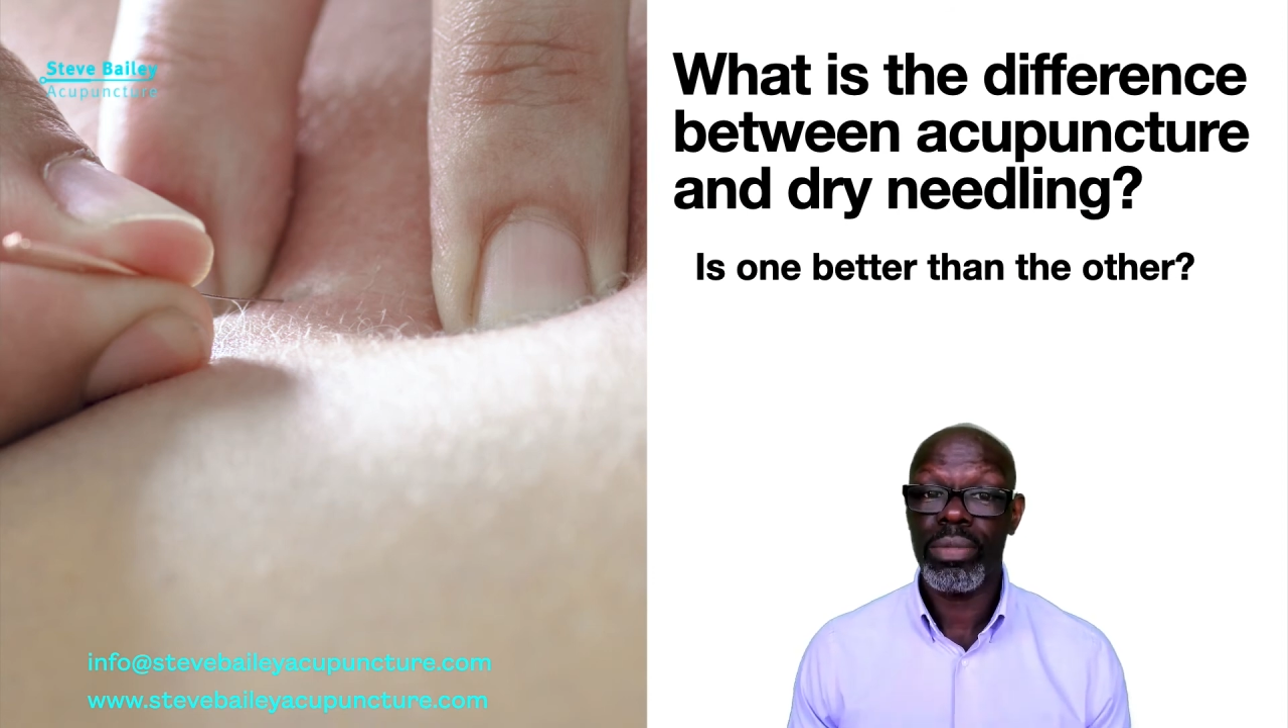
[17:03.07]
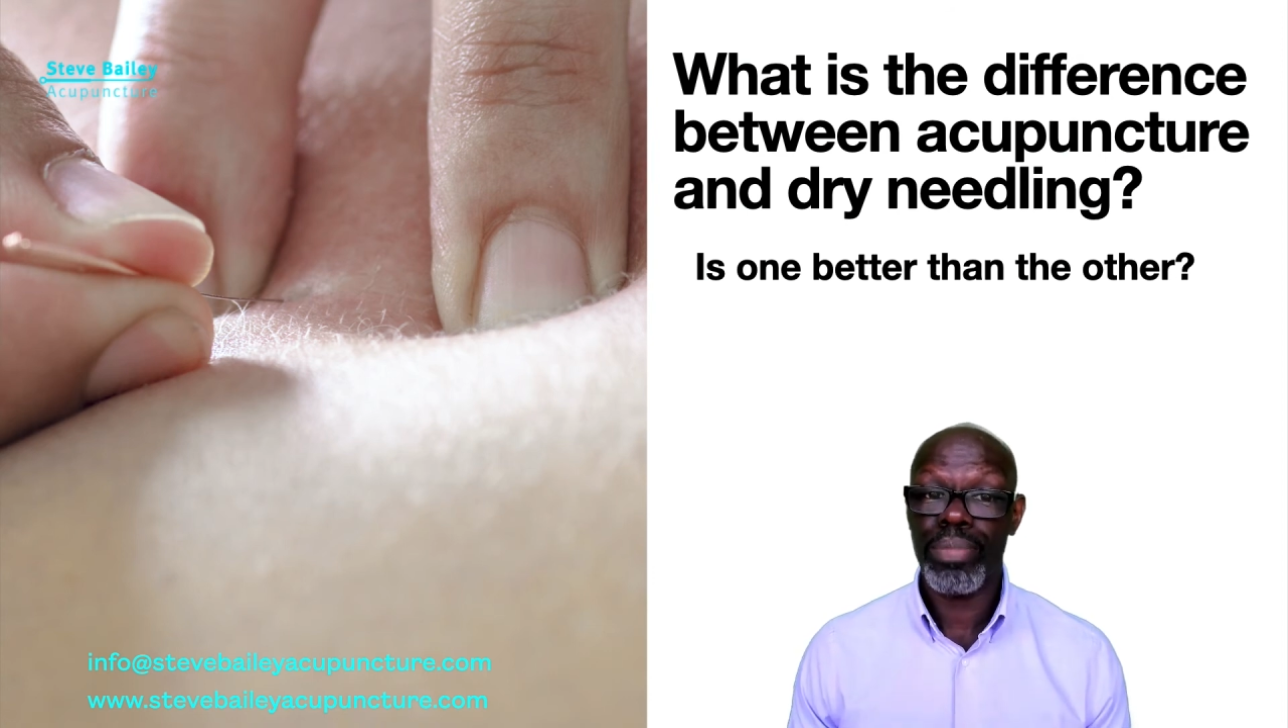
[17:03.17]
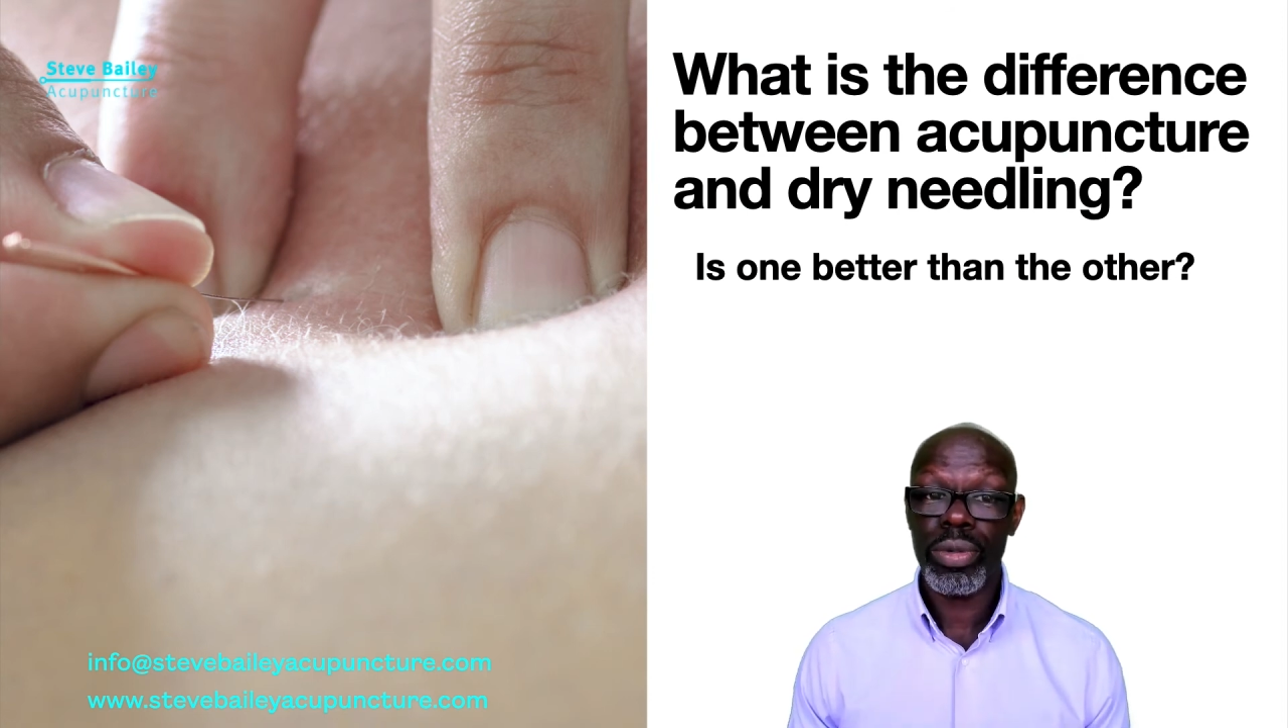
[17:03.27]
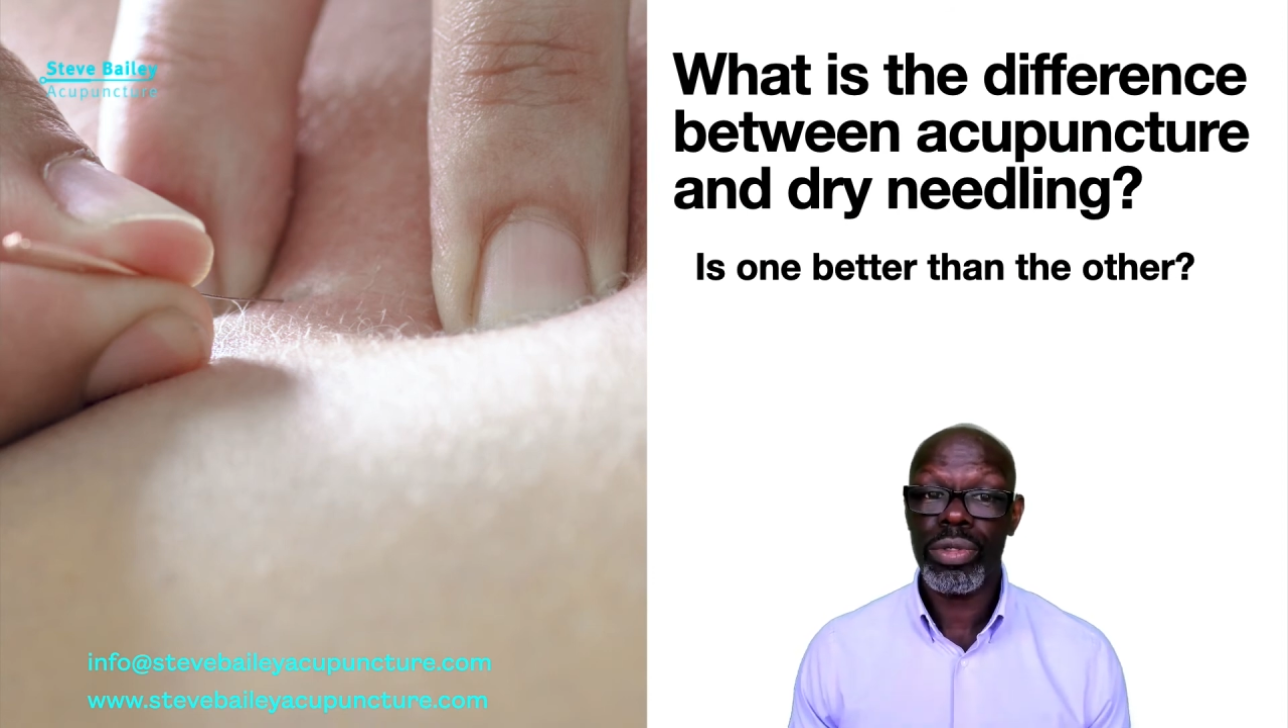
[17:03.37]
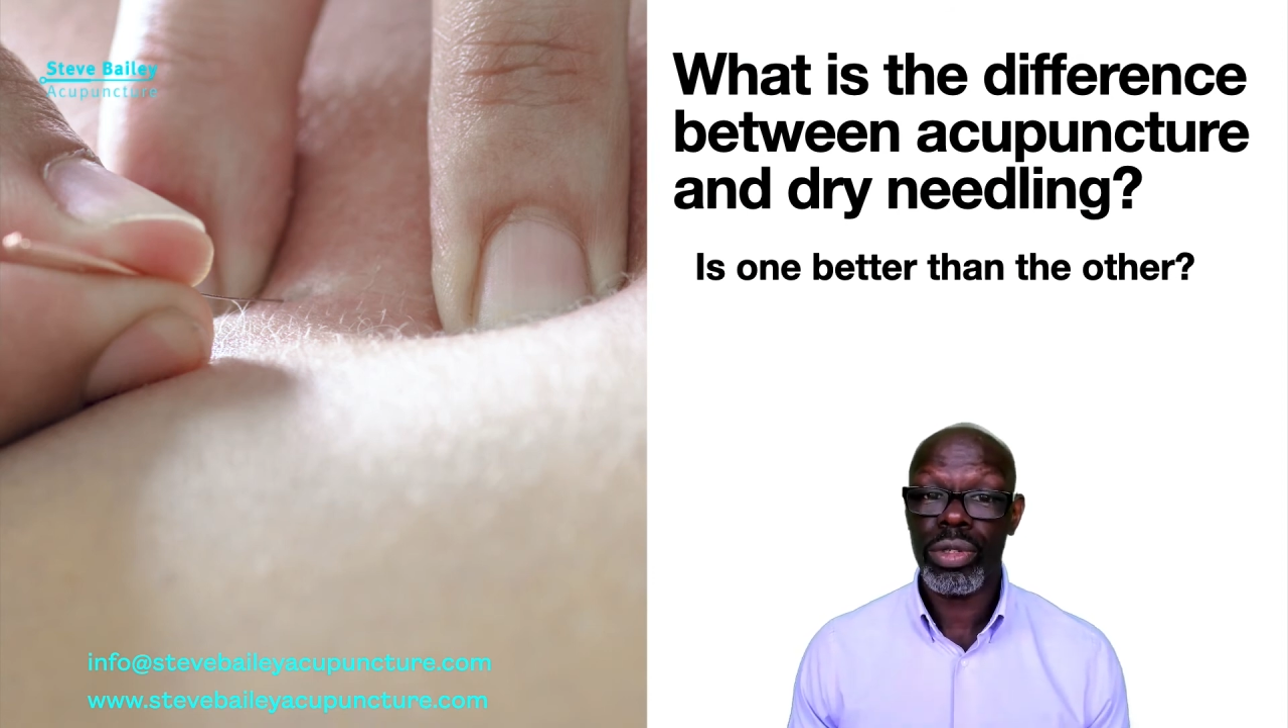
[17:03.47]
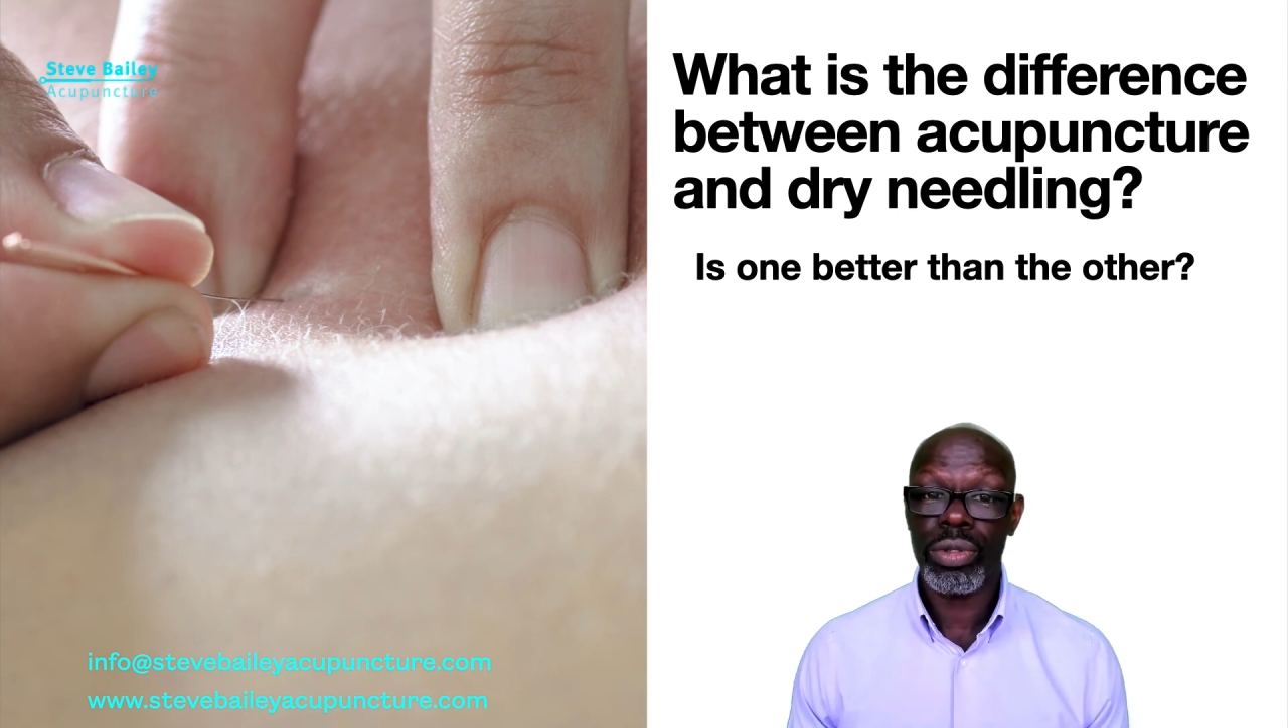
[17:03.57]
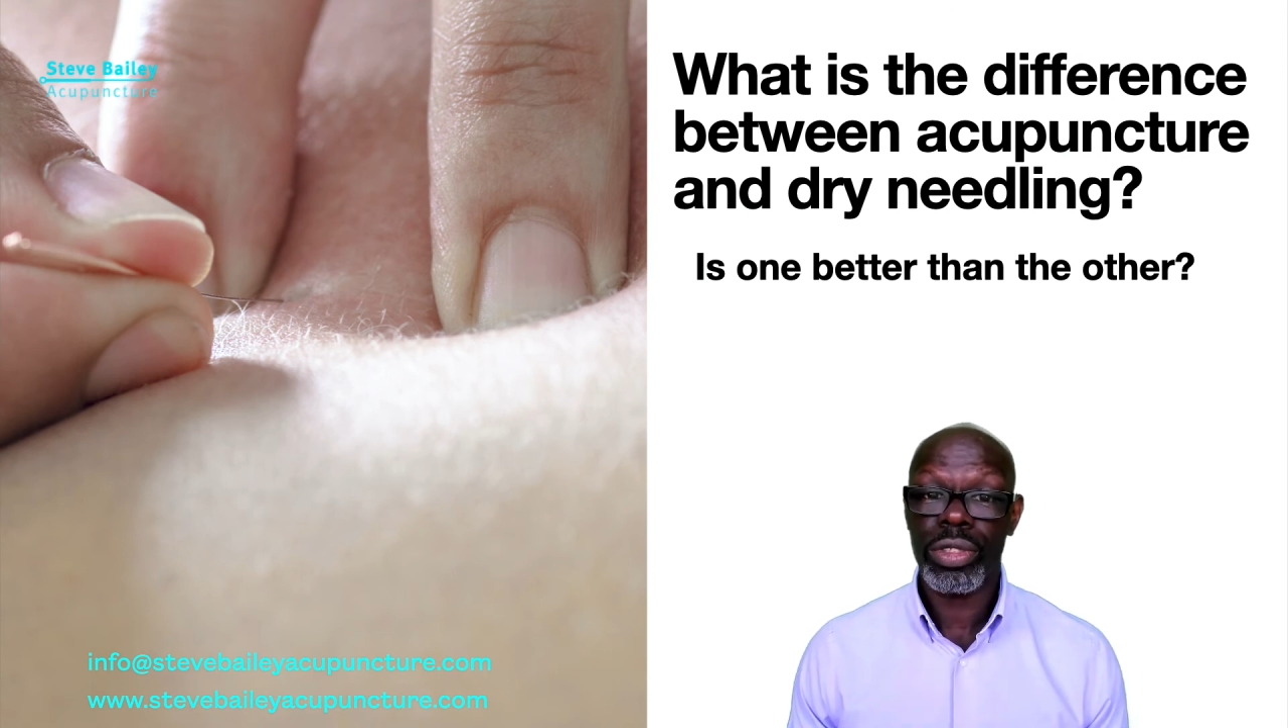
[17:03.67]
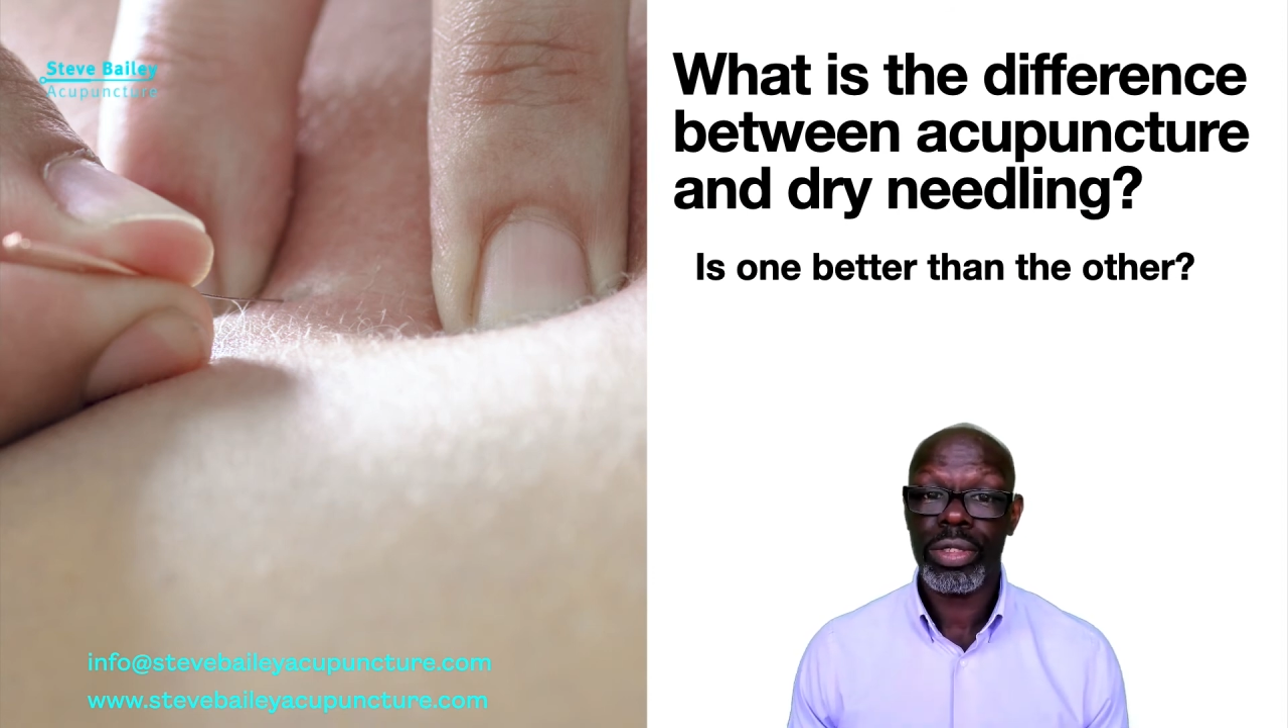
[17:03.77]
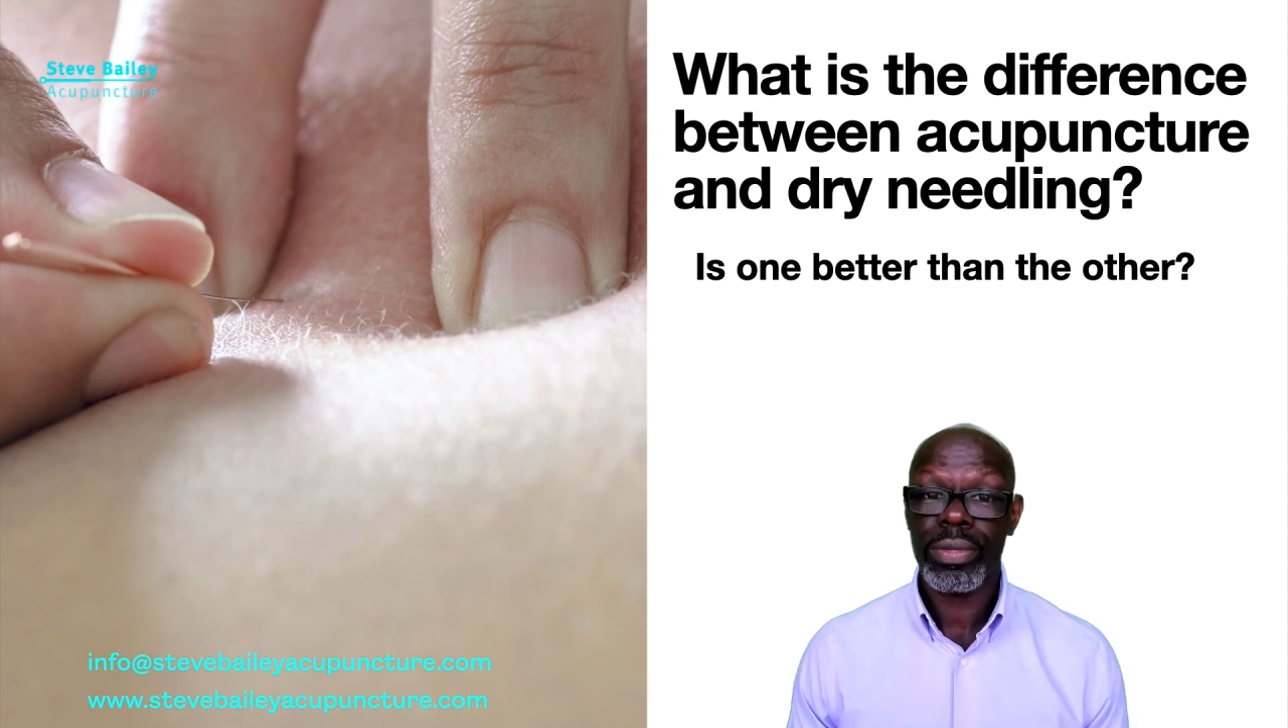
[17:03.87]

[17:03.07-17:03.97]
bundles